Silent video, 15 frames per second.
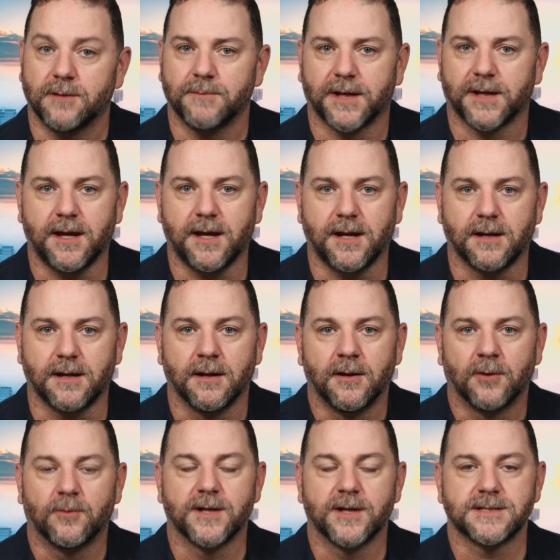McCain,
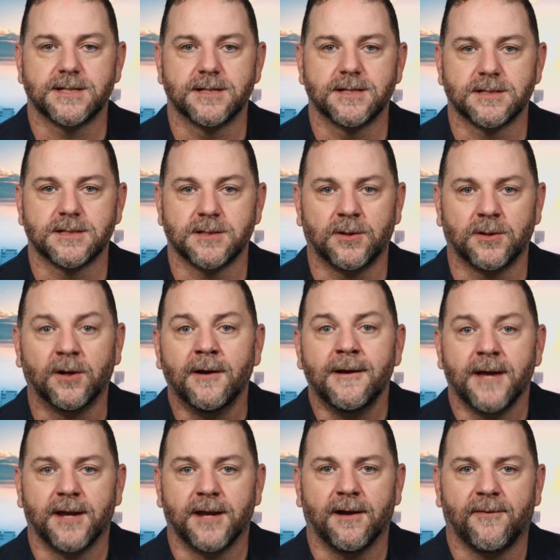rest his soul,
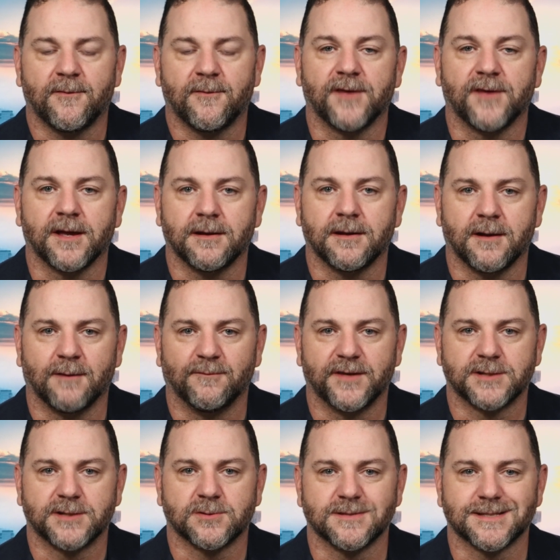and other Vietnam
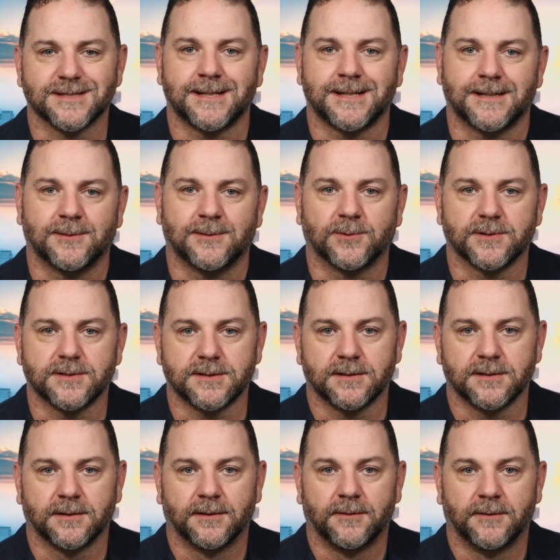veterans cowards.
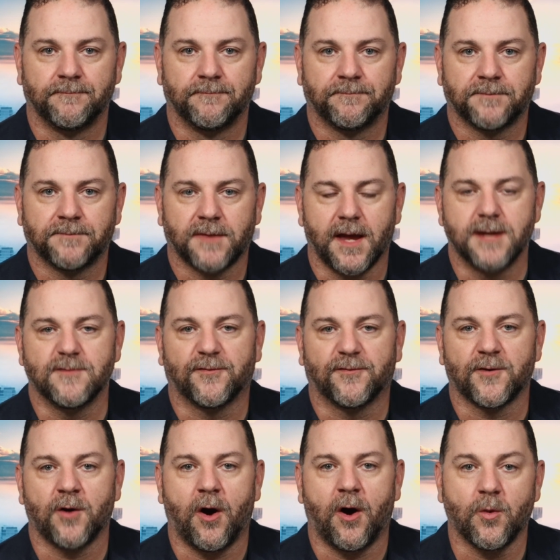And
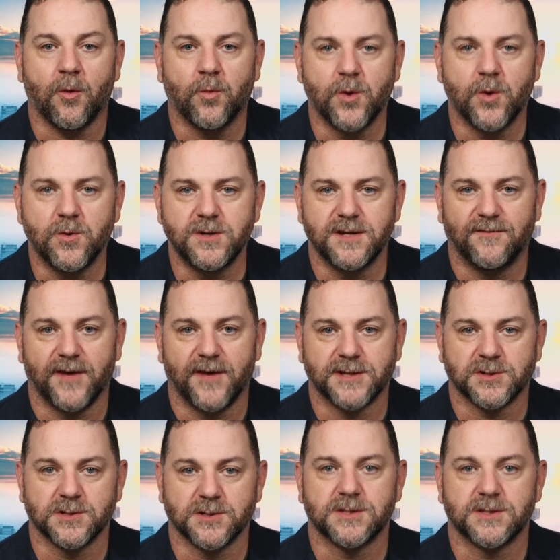for our wounded
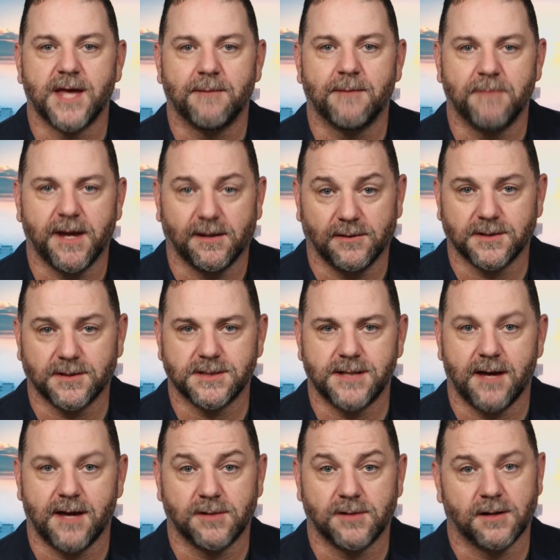veterans, that man looks
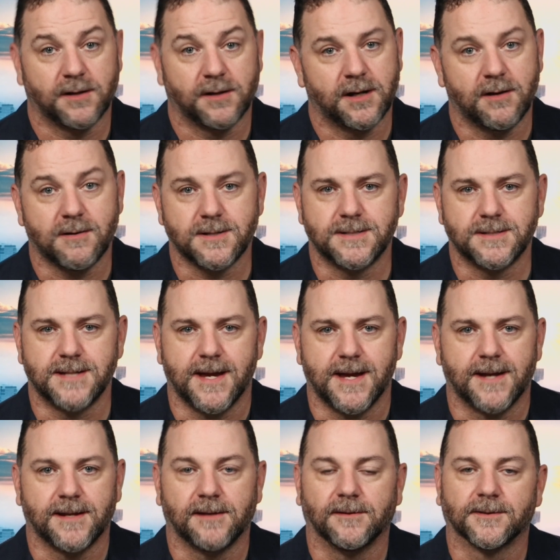down on, and our
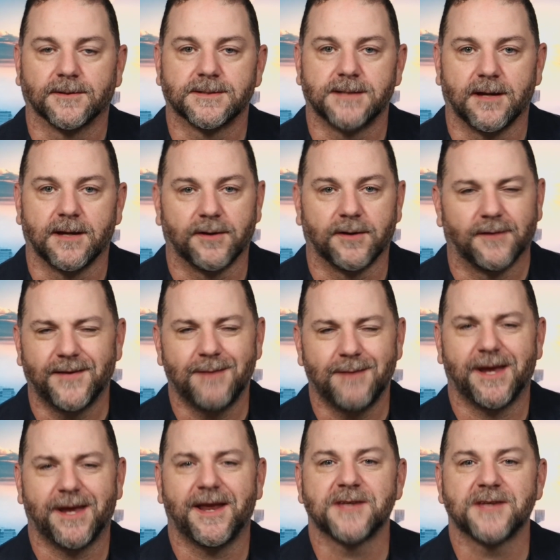dead he looks down on. That
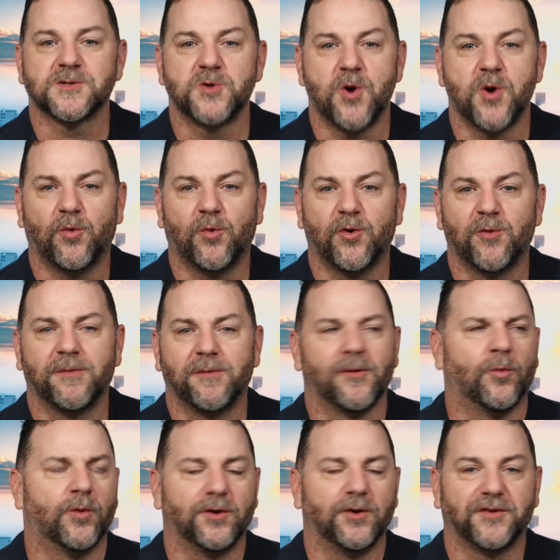man has no room in the
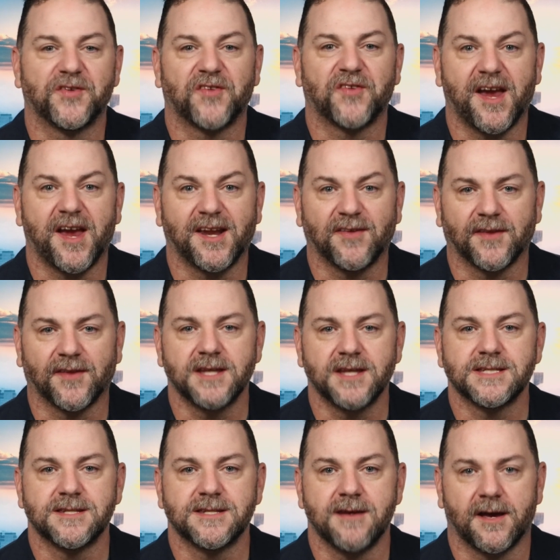world to say anything.
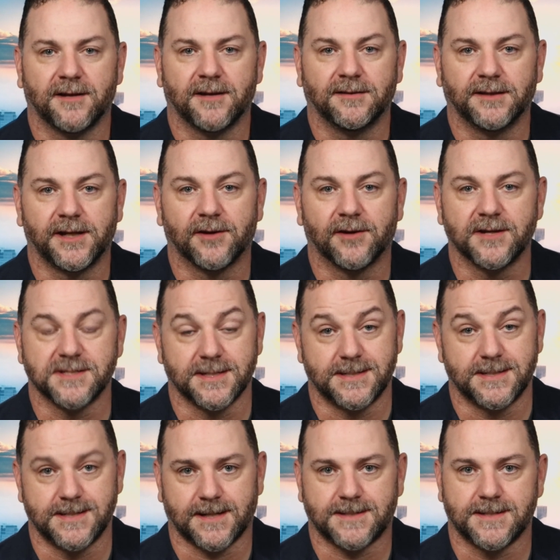He's not a leader, he's a
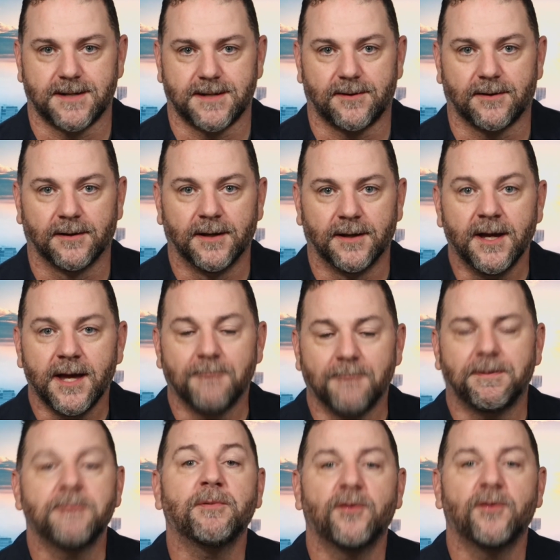dictator. And
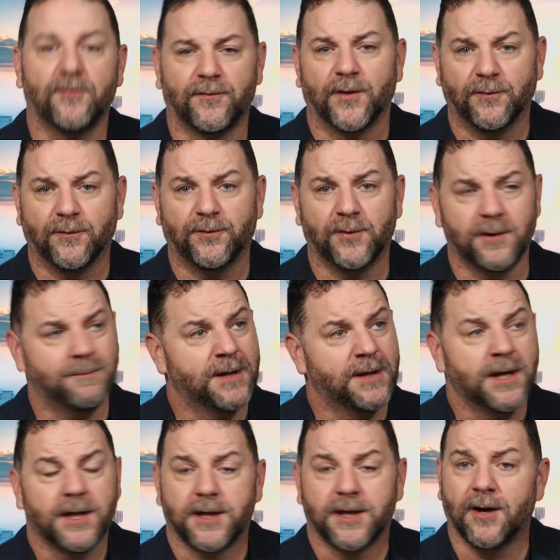people who vote for him,
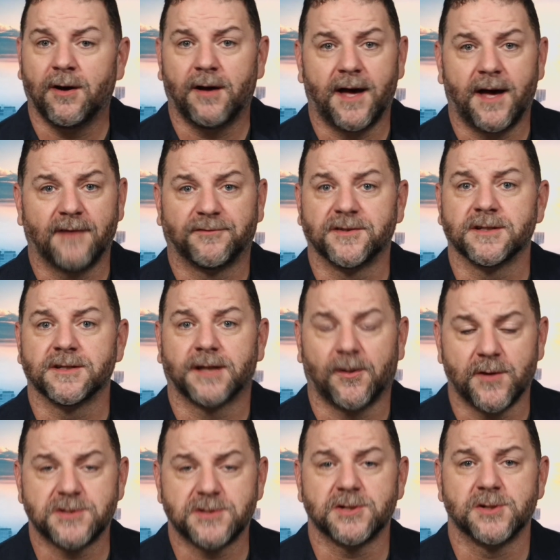y'all have to
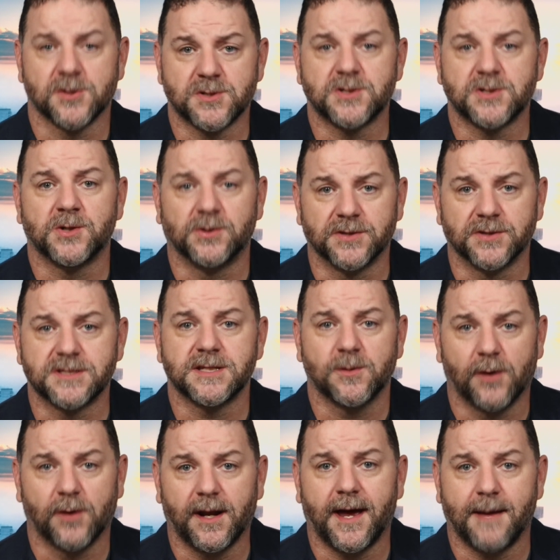question your soul and see
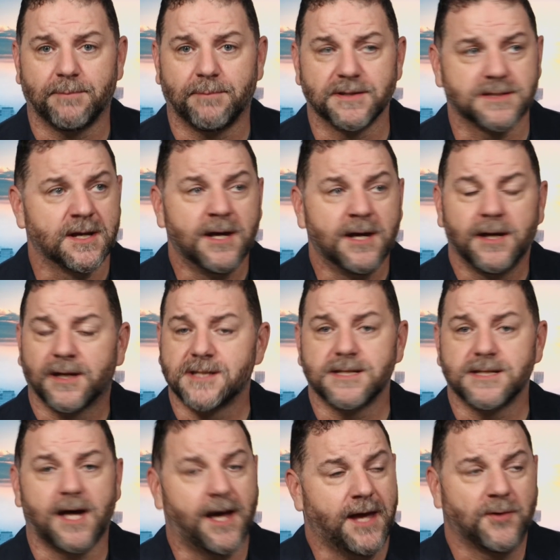what happens. Because
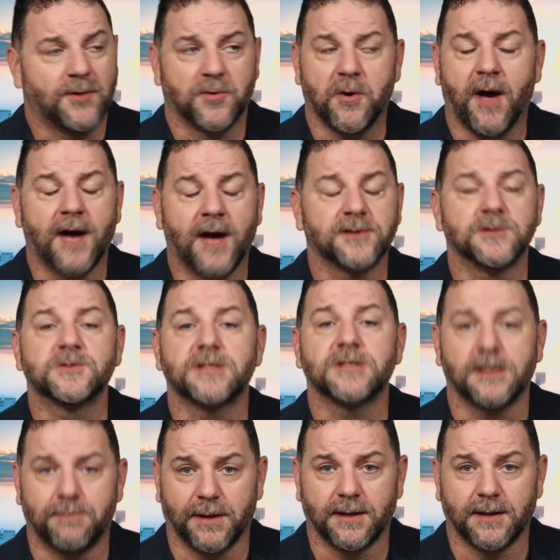I don't know how you
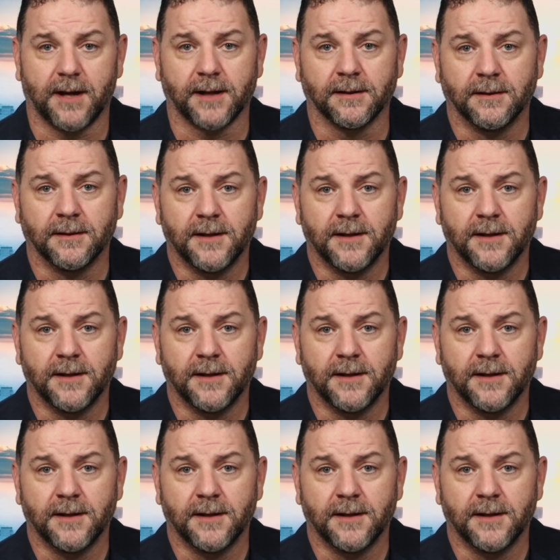sleep at night.